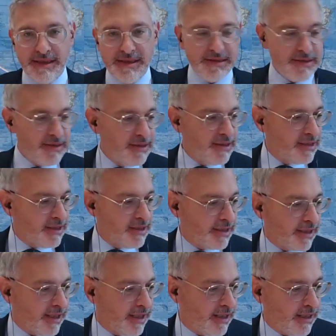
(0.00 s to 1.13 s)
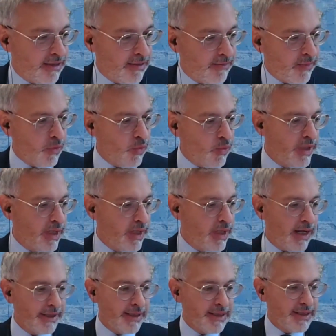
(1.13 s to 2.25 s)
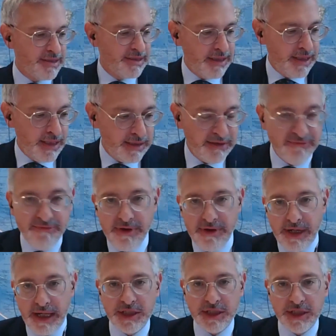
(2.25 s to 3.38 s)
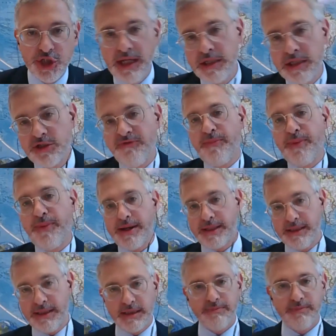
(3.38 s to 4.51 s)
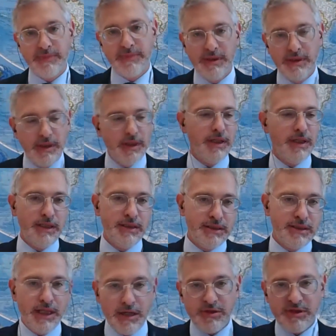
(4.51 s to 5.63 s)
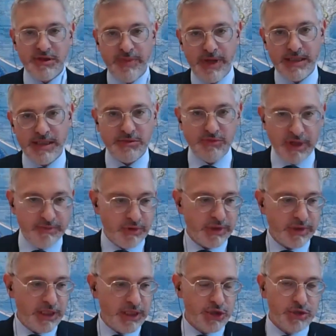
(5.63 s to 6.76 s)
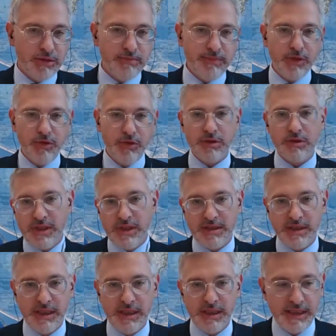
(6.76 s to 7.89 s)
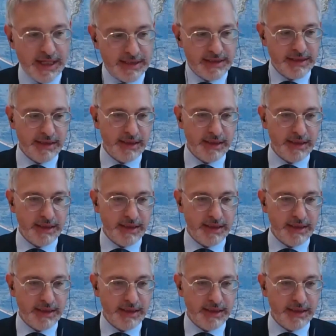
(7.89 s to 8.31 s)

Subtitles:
this year, we are seeing a change of paradigm in the airspace transportation, because we see that